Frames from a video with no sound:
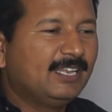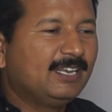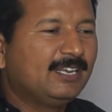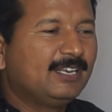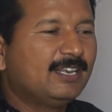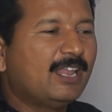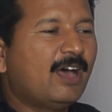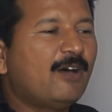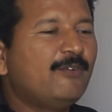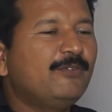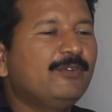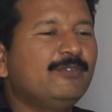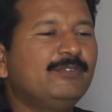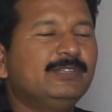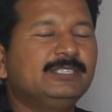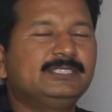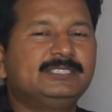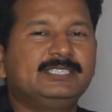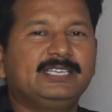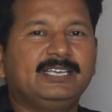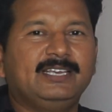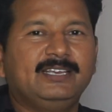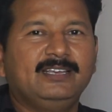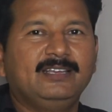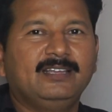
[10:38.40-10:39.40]
Now we will
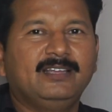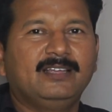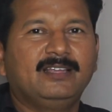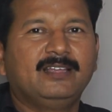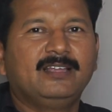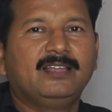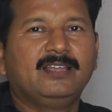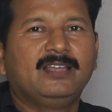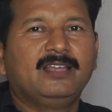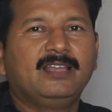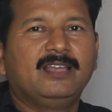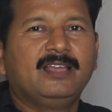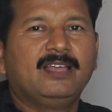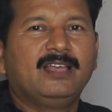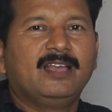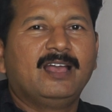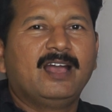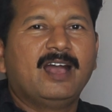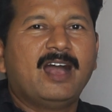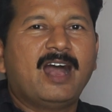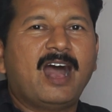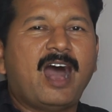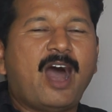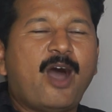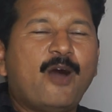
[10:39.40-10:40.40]
see
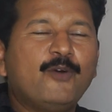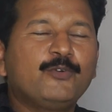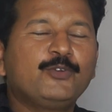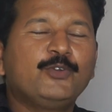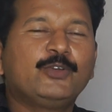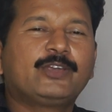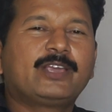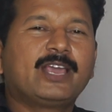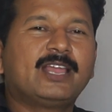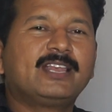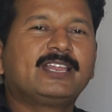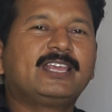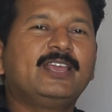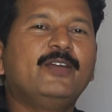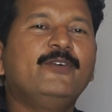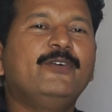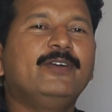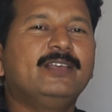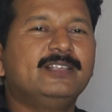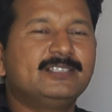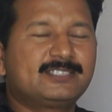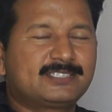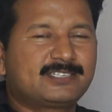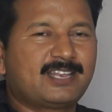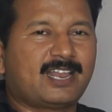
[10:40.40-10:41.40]
how you can give
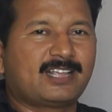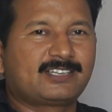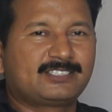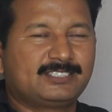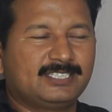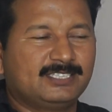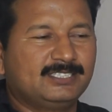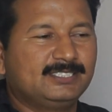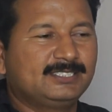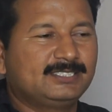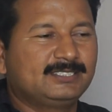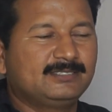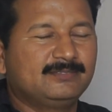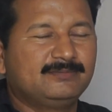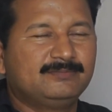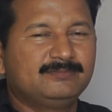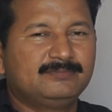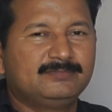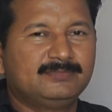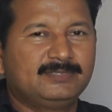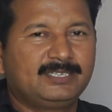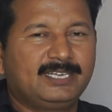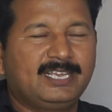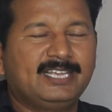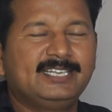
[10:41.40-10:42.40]
instructions.
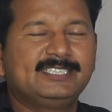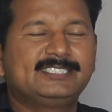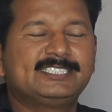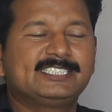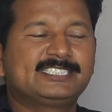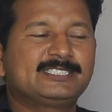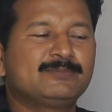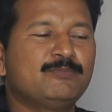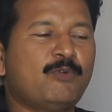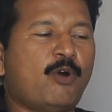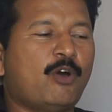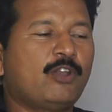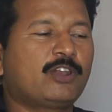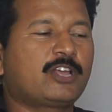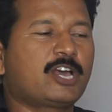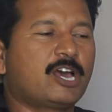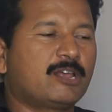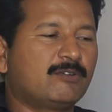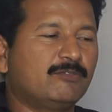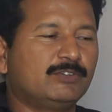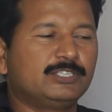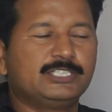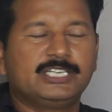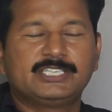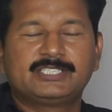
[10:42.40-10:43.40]
Here is a small
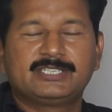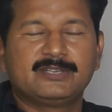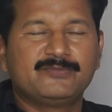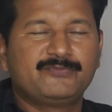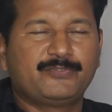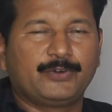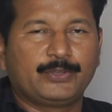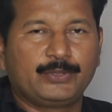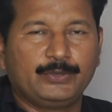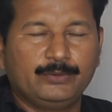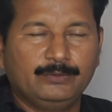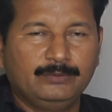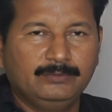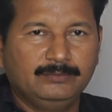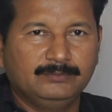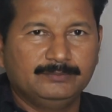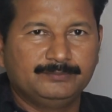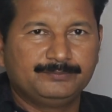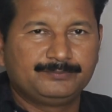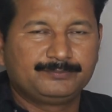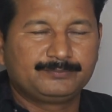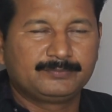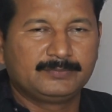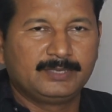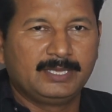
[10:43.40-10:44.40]
conversation for you
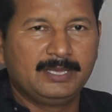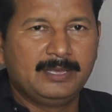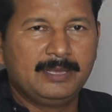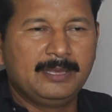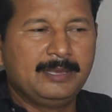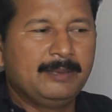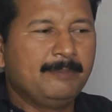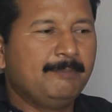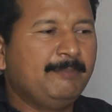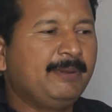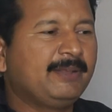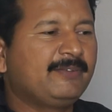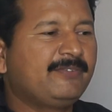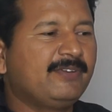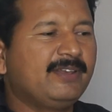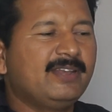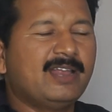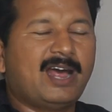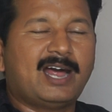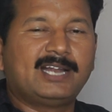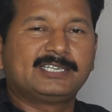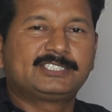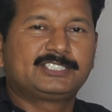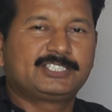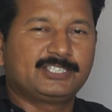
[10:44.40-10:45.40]
between
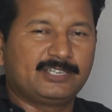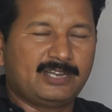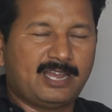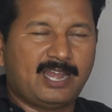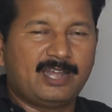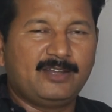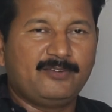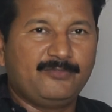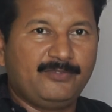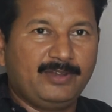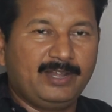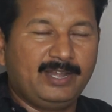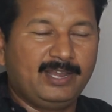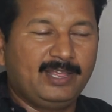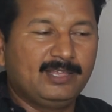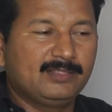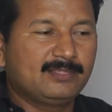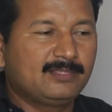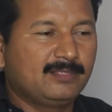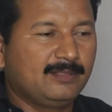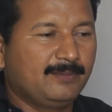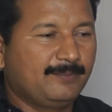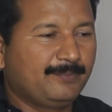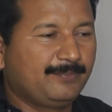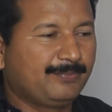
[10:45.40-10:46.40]
Archana and
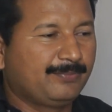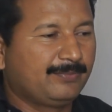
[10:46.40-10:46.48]
Vinith.